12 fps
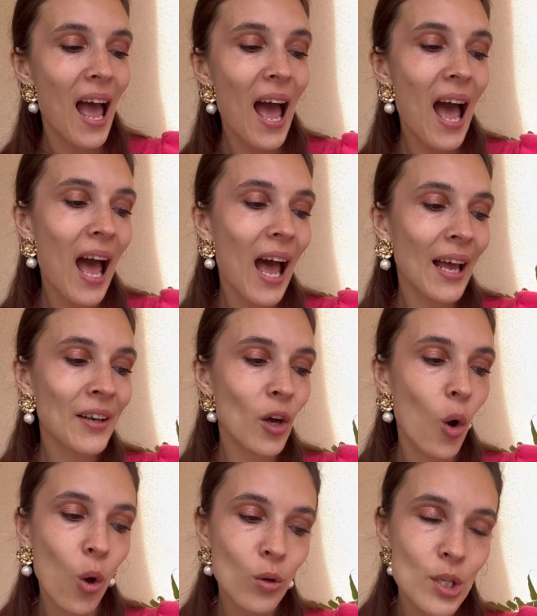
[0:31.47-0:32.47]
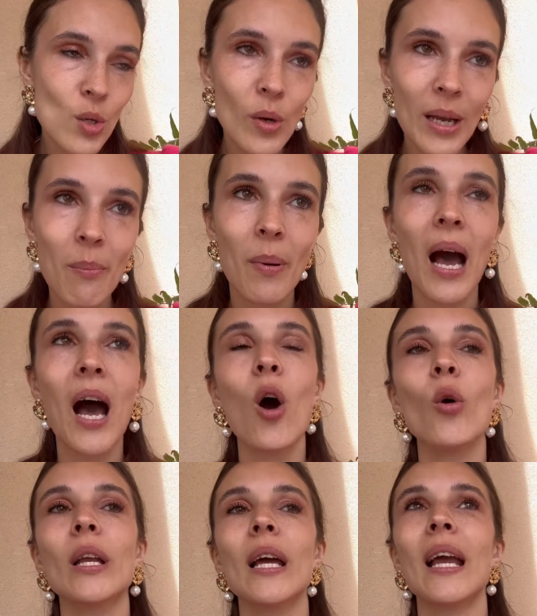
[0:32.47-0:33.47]
and also
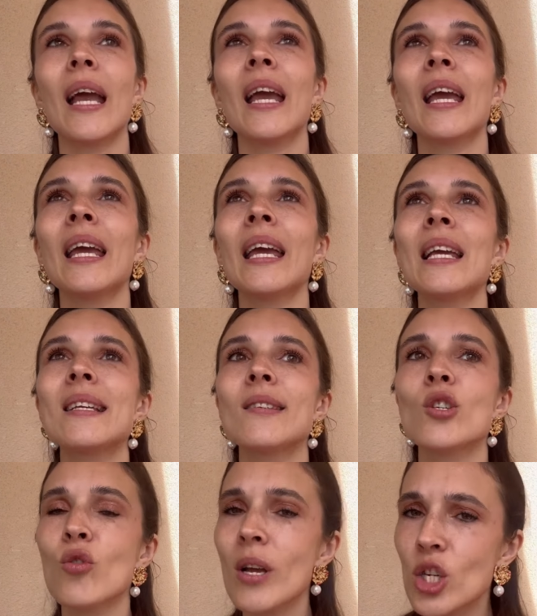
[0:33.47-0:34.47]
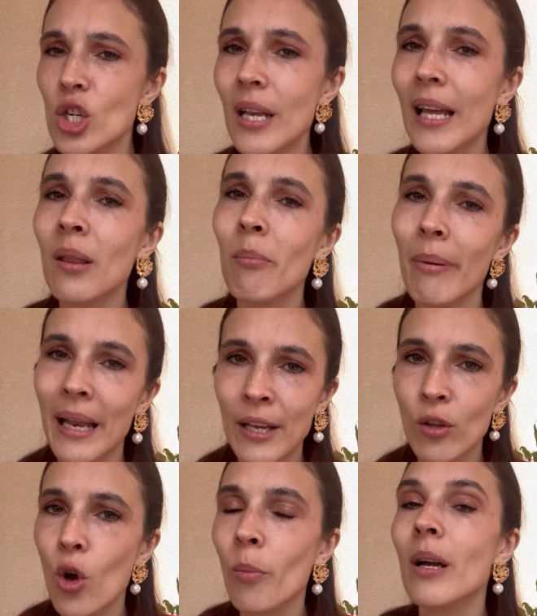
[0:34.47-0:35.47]
about a situation in
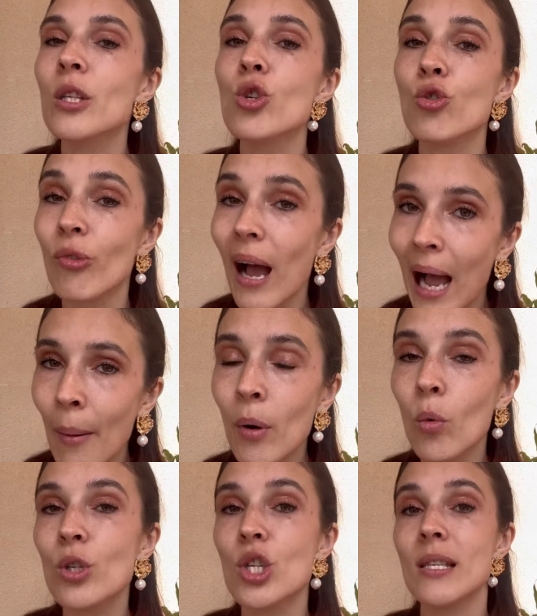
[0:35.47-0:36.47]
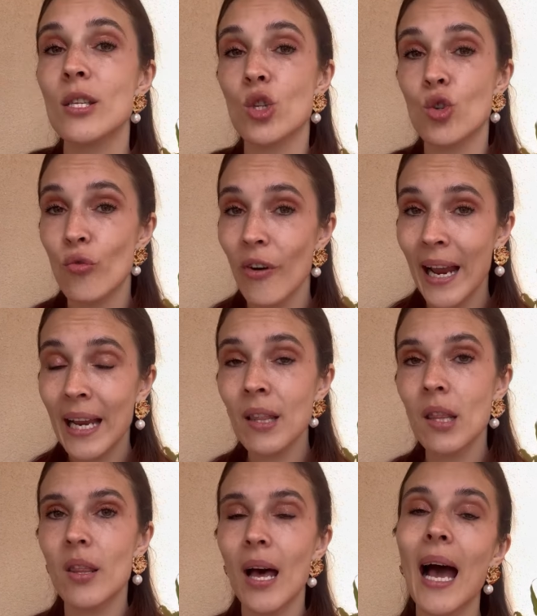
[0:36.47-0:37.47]
Benidorm TRAM, which is the
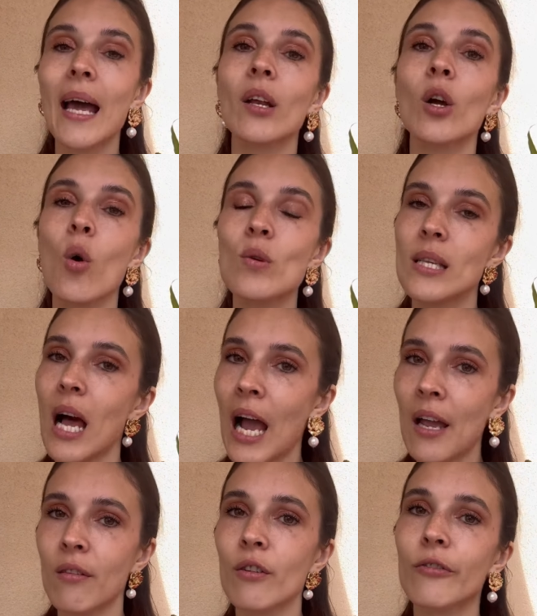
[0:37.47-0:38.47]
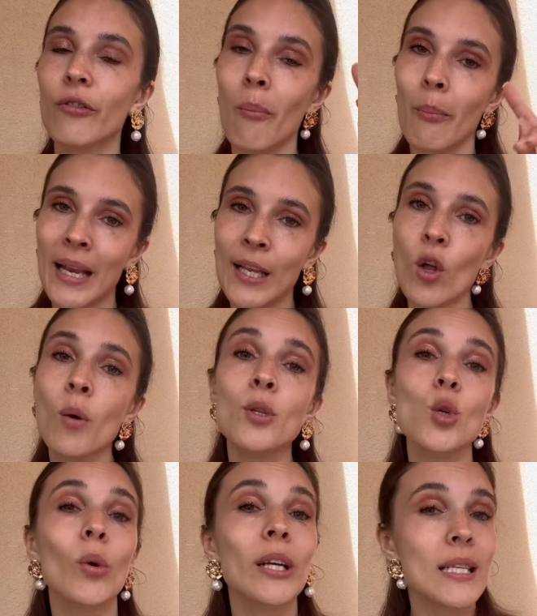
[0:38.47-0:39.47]
train that goes either from Benidorm
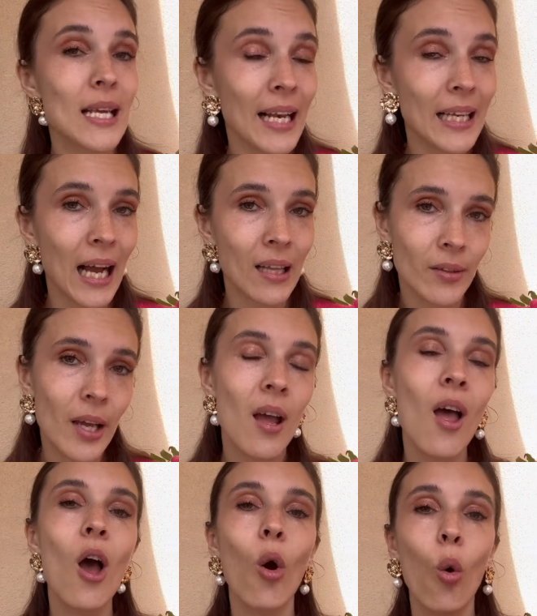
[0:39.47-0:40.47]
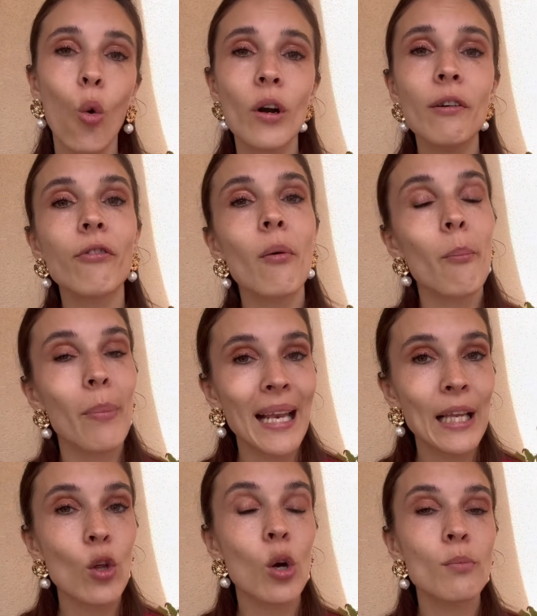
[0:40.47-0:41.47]
towards Alicante or from
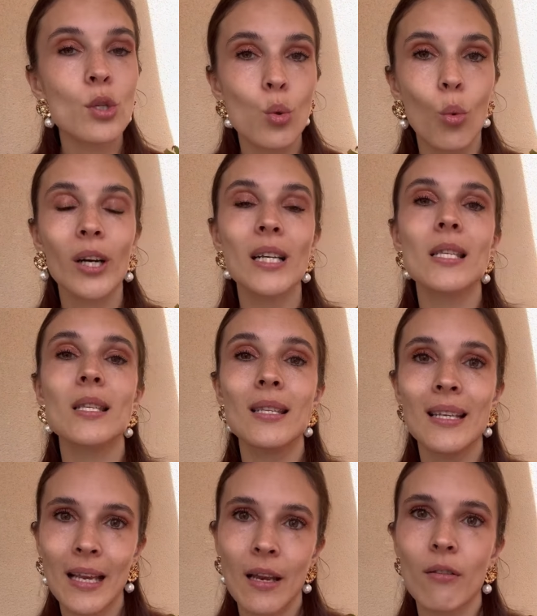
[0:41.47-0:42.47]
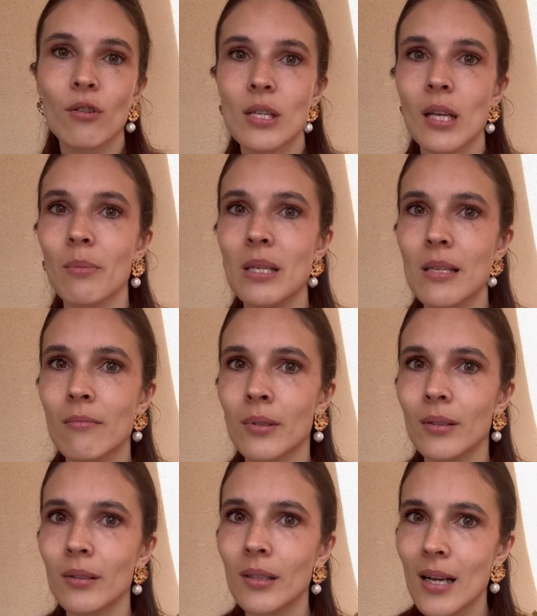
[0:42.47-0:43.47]
Benidorm towards Denia. There's going to be some
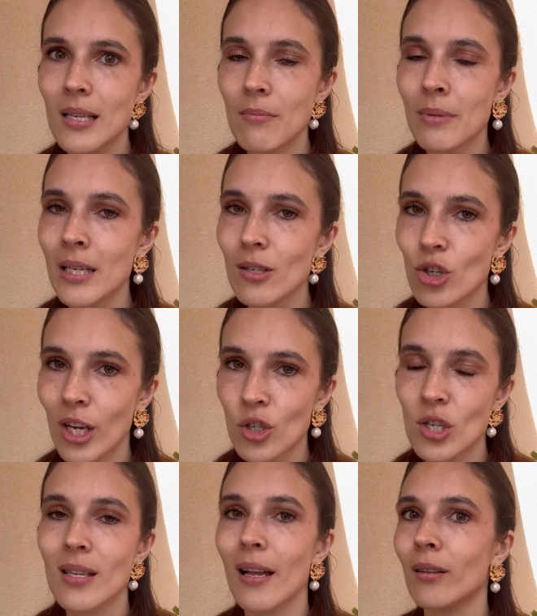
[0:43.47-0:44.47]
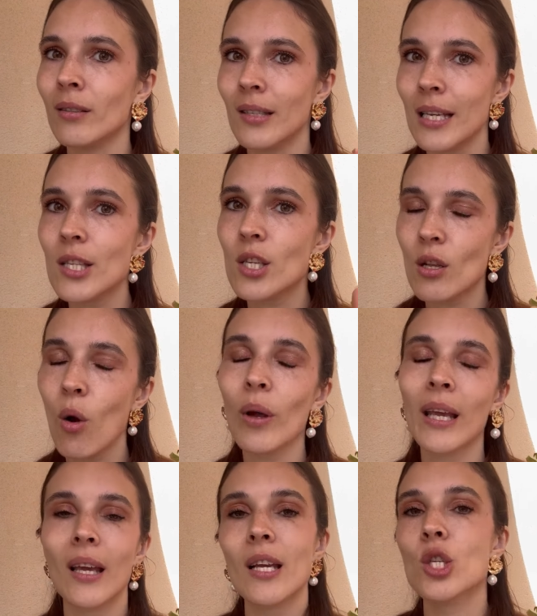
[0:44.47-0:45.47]
last minute changes that you need to know
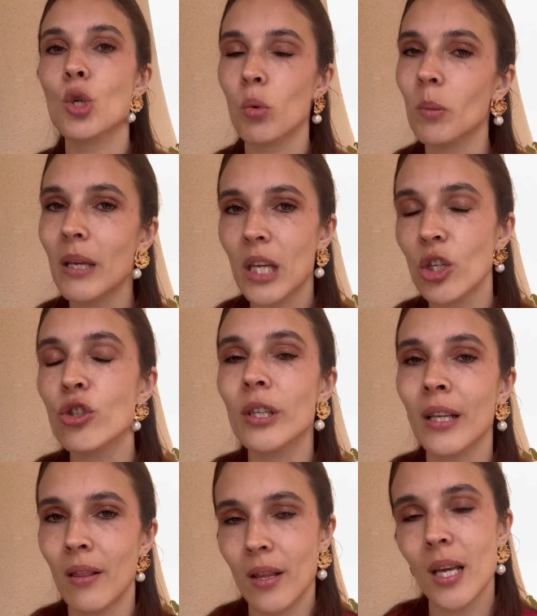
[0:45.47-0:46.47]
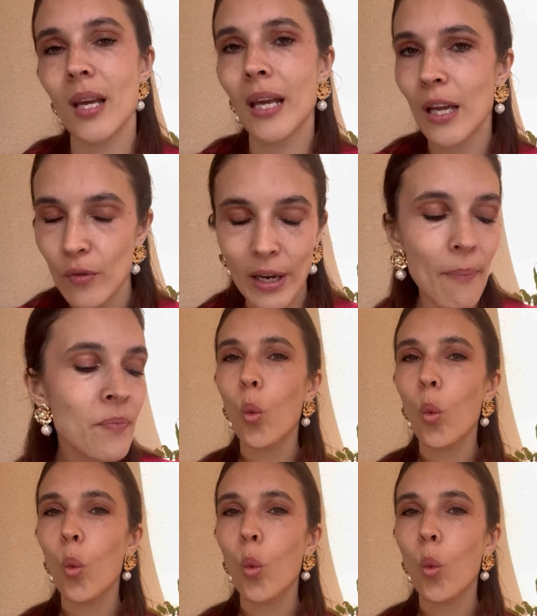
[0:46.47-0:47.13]
in case you will be here in the area.